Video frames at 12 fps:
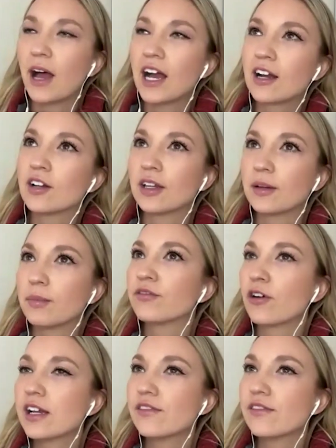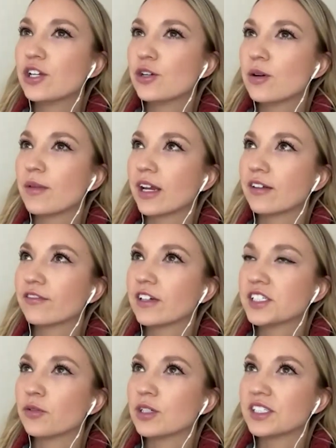back on like before I even knew what
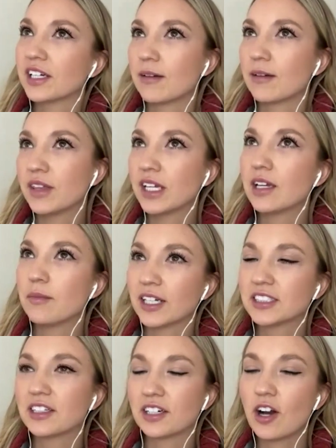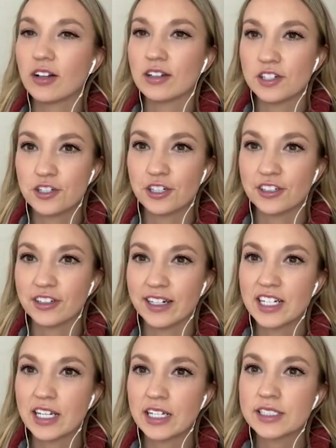manifesting was, like I'm thinking back to the college
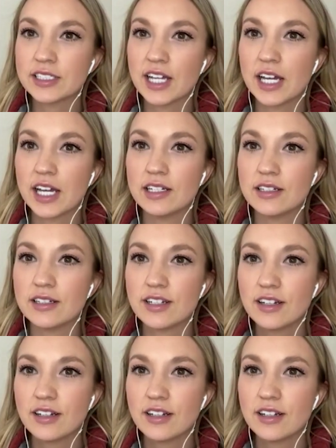cheerleading days, and